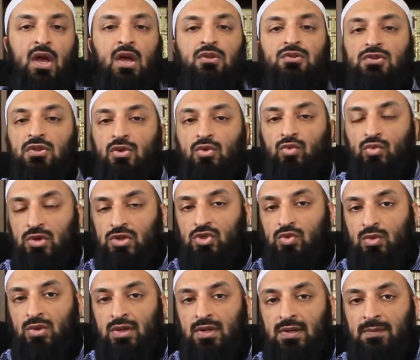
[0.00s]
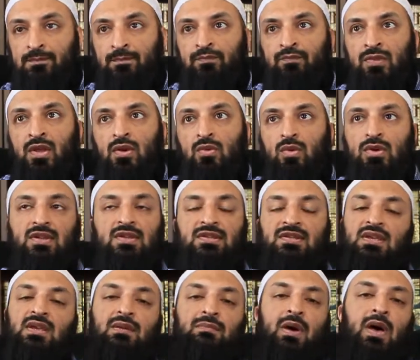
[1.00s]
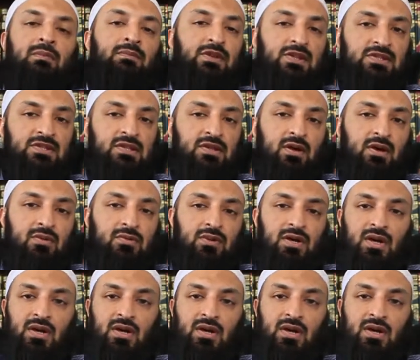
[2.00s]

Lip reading: So ritually, what does the Imam need to know